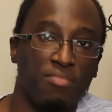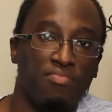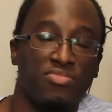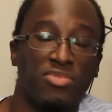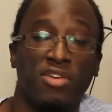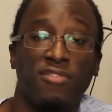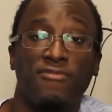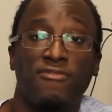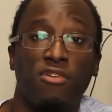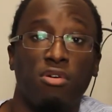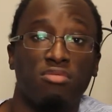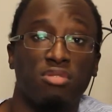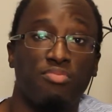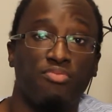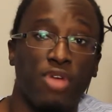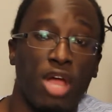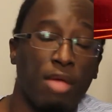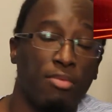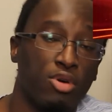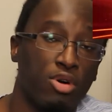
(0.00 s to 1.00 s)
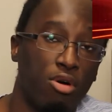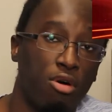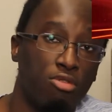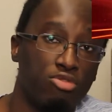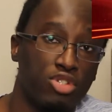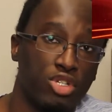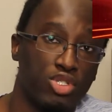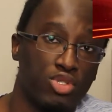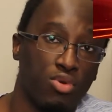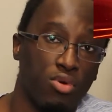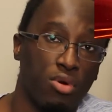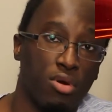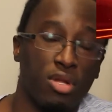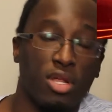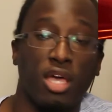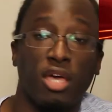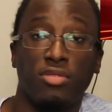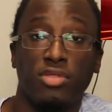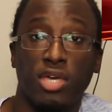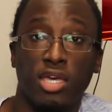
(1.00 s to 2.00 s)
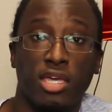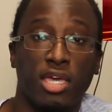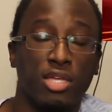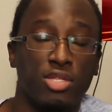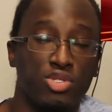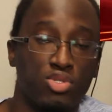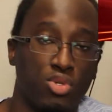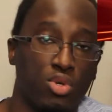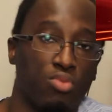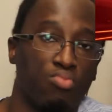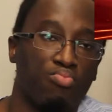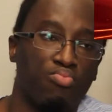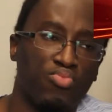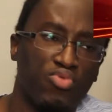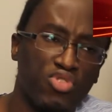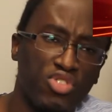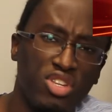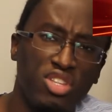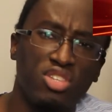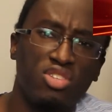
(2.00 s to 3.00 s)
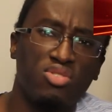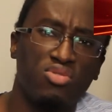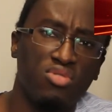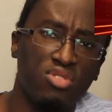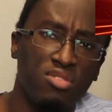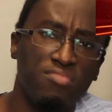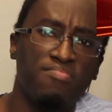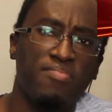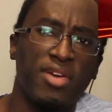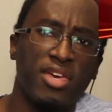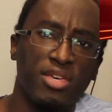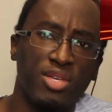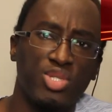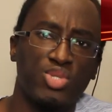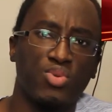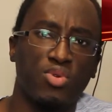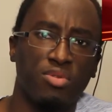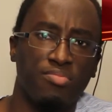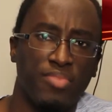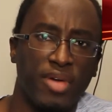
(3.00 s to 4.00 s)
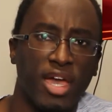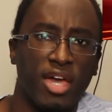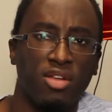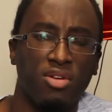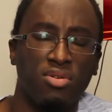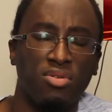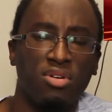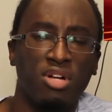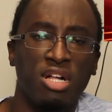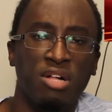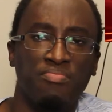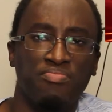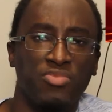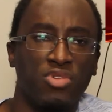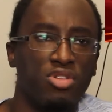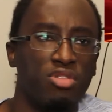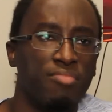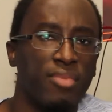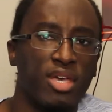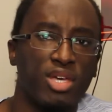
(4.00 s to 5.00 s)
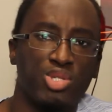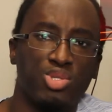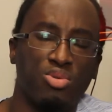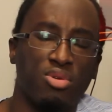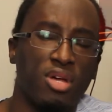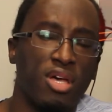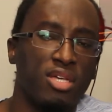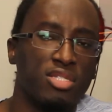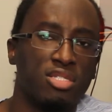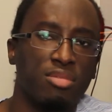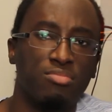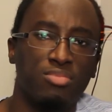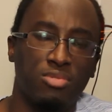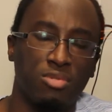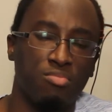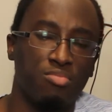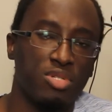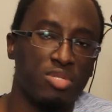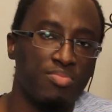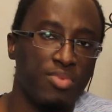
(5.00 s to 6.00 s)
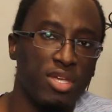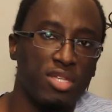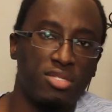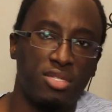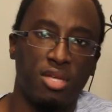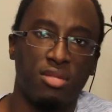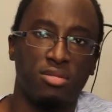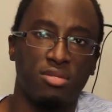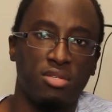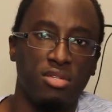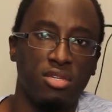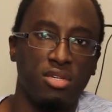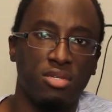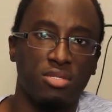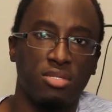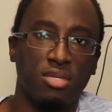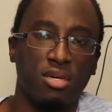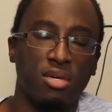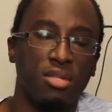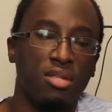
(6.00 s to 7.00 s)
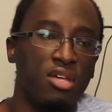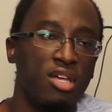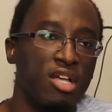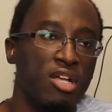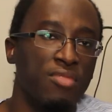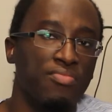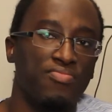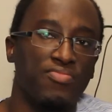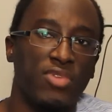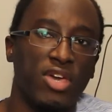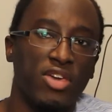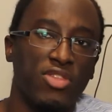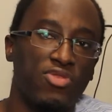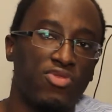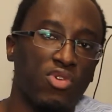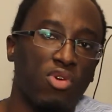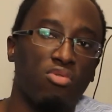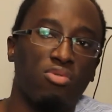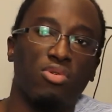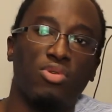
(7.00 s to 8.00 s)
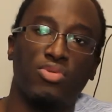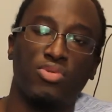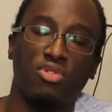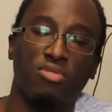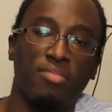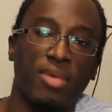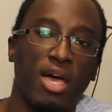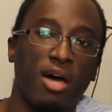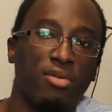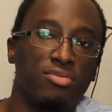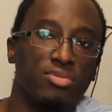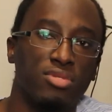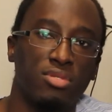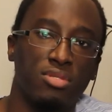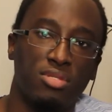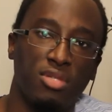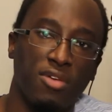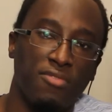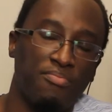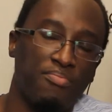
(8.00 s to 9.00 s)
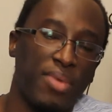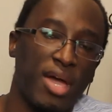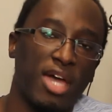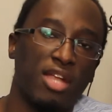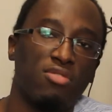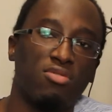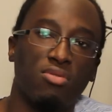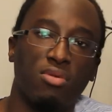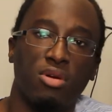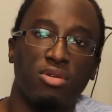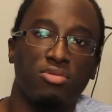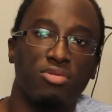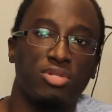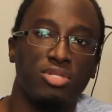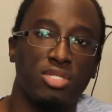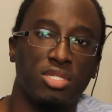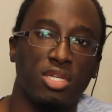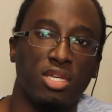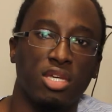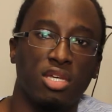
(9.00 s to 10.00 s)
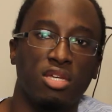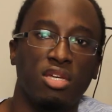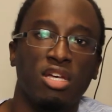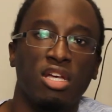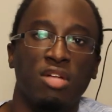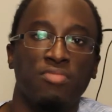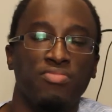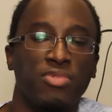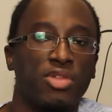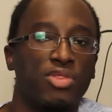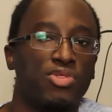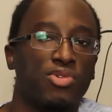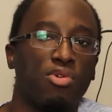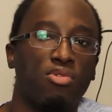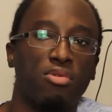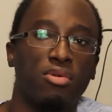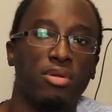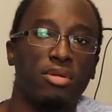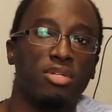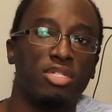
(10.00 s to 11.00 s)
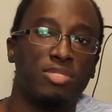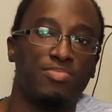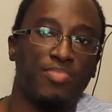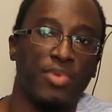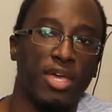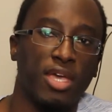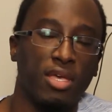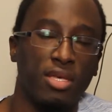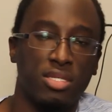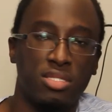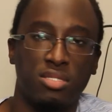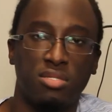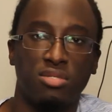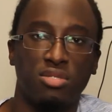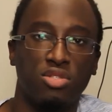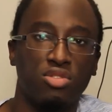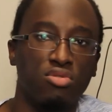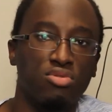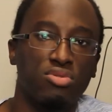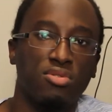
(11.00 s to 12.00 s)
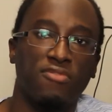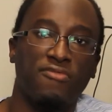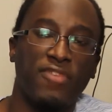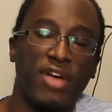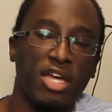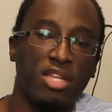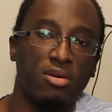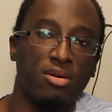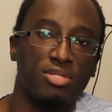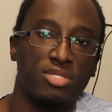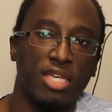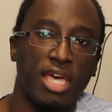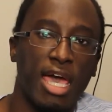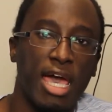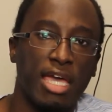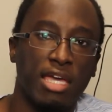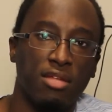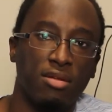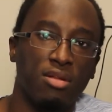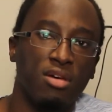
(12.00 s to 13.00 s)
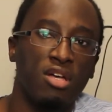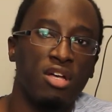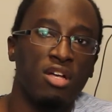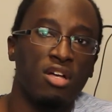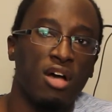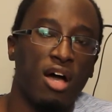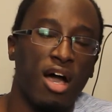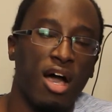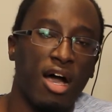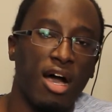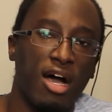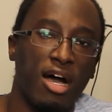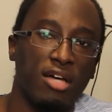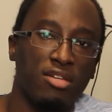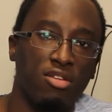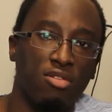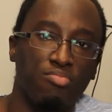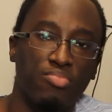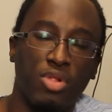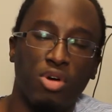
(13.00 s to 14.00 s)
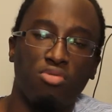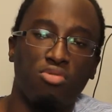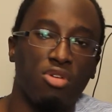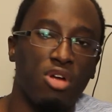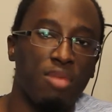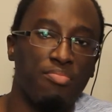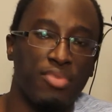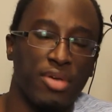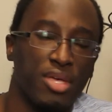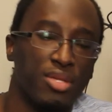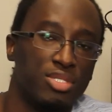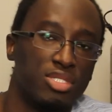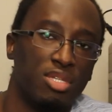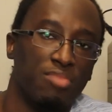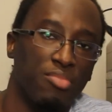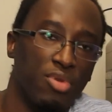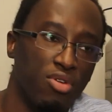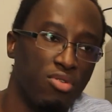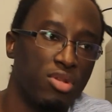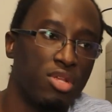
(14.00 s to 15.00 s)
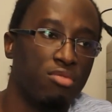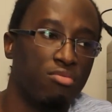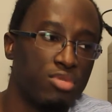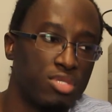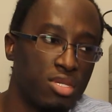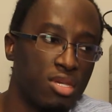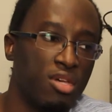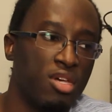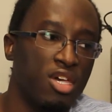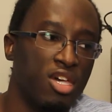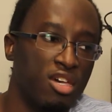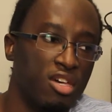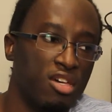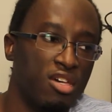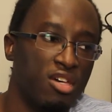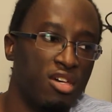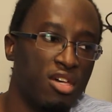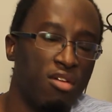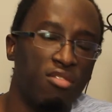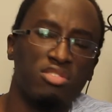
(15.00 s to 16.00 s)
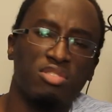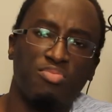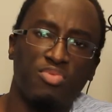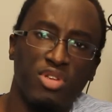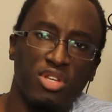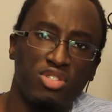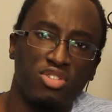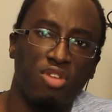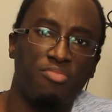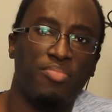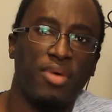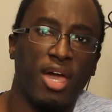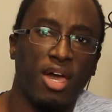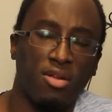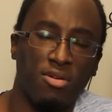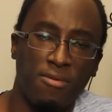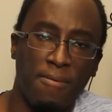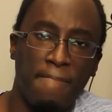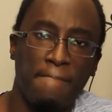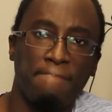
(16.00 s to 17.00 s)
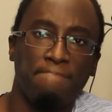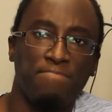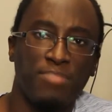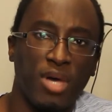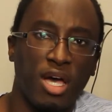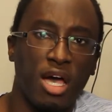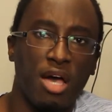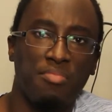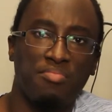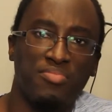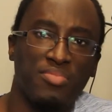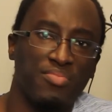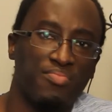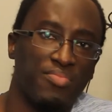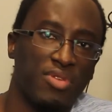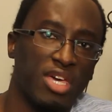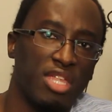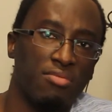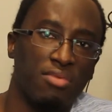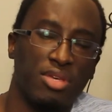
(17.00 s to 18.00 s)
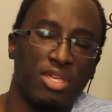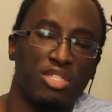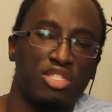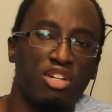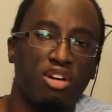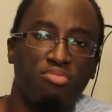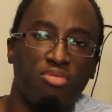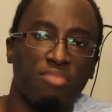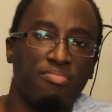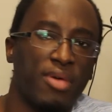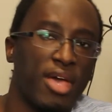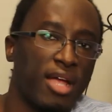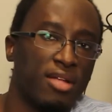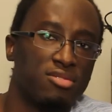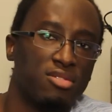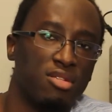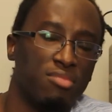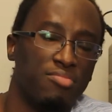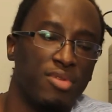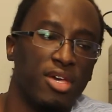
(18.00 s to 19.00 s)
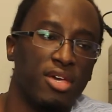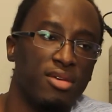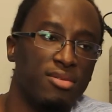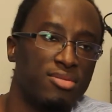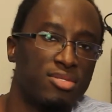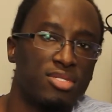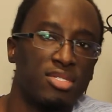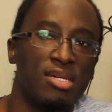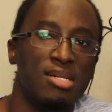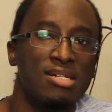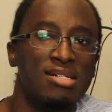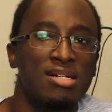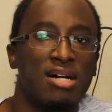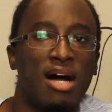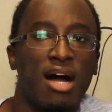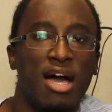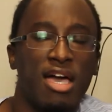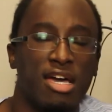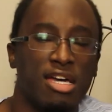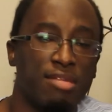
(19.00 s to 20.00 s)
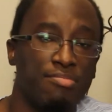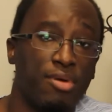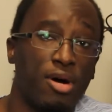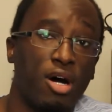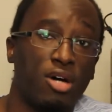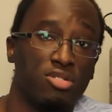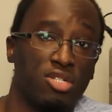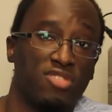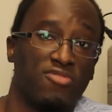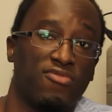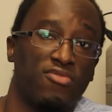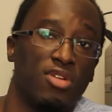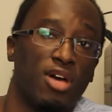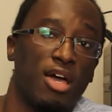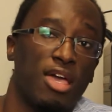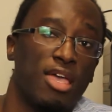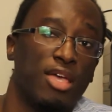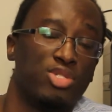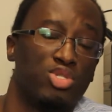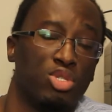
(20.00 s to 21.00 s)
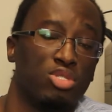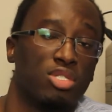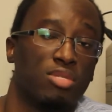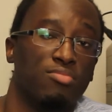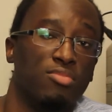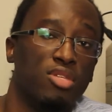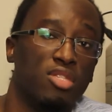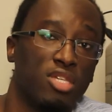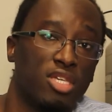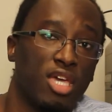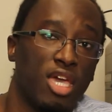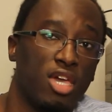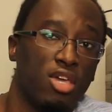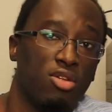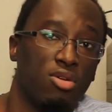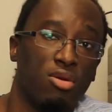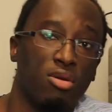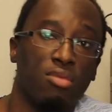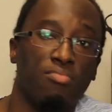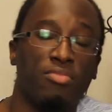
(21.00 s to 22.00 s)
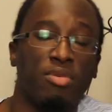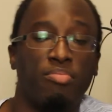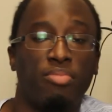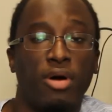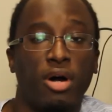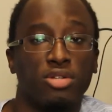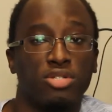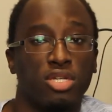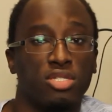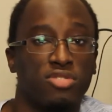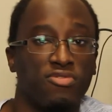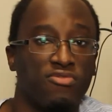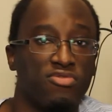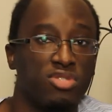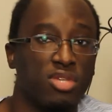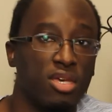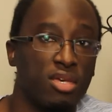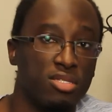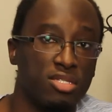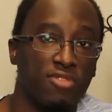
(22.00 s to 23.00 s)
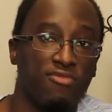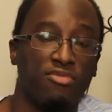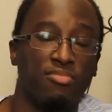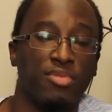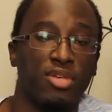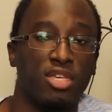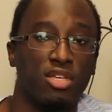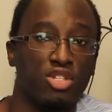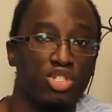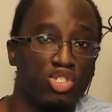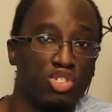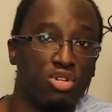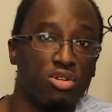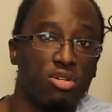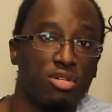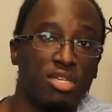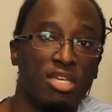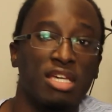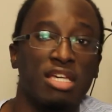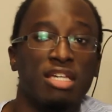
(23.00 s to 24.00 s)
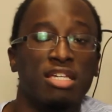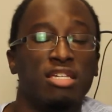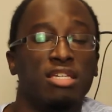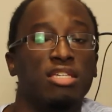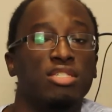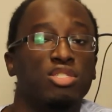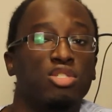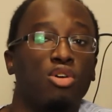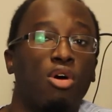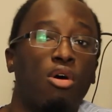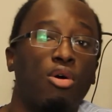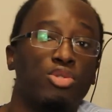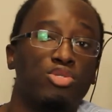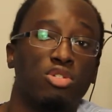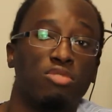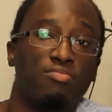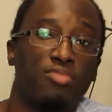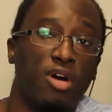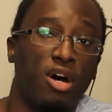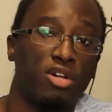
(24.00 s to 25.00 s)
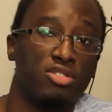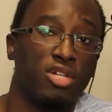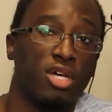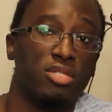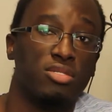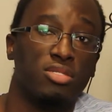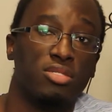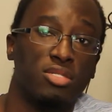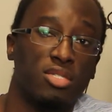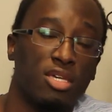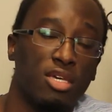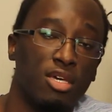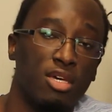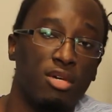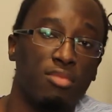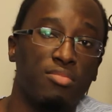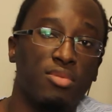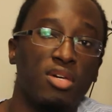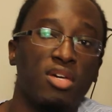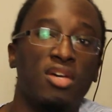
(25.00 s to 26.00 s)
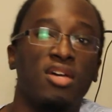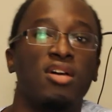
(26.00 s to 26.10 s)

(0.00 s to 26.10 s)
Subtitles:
They form the Primal Ultrazord, and they get into a pretty good Megazord battle. The Megazord has some super speed techniques, and they throw her through mountains, they battle her undersea, they throw her into space, use their final attack, and blow her up against the moon. And it was a pretty dope battle. But anyway, they teleport back to the base. Ion apologizes for not answering his communicator, apologizes to Izzy for being a jerk. Izzy also apologizes to him.